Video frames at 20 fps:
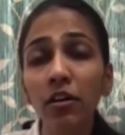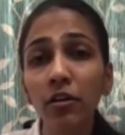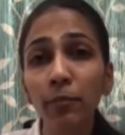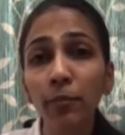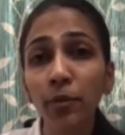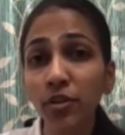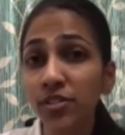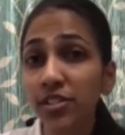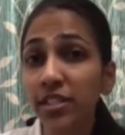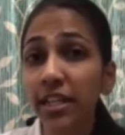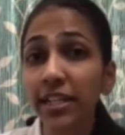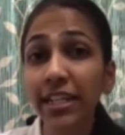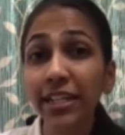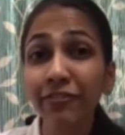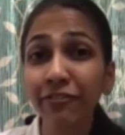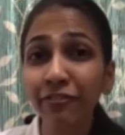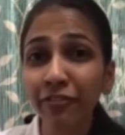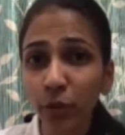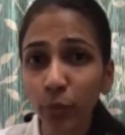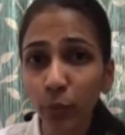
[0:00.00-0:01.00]
prostatic
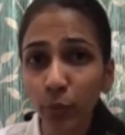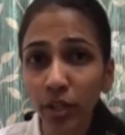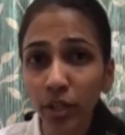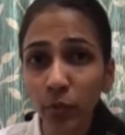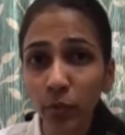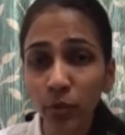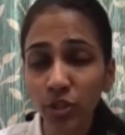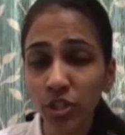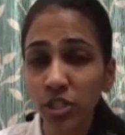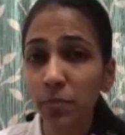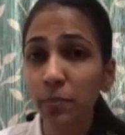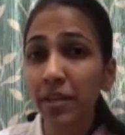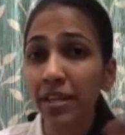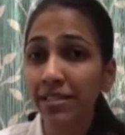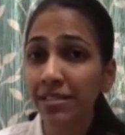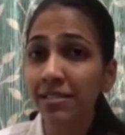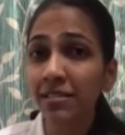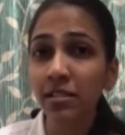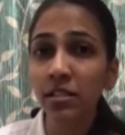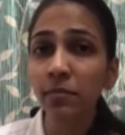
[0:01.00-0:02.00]
fluid, which is
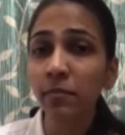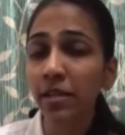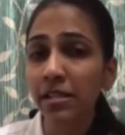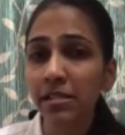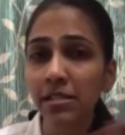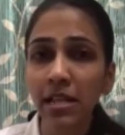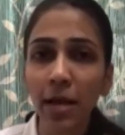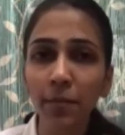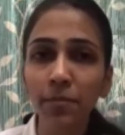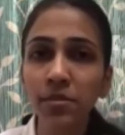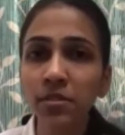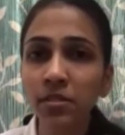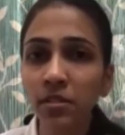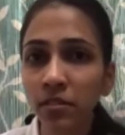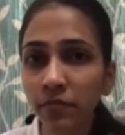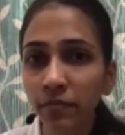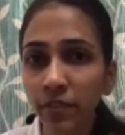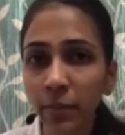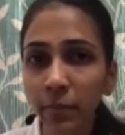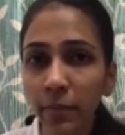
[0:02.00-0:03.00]
present in males, absent in
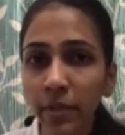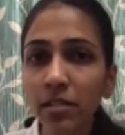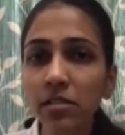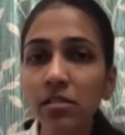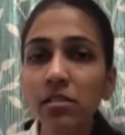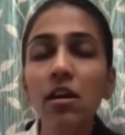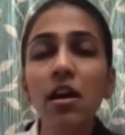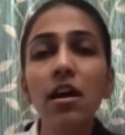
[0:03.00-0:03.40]
females,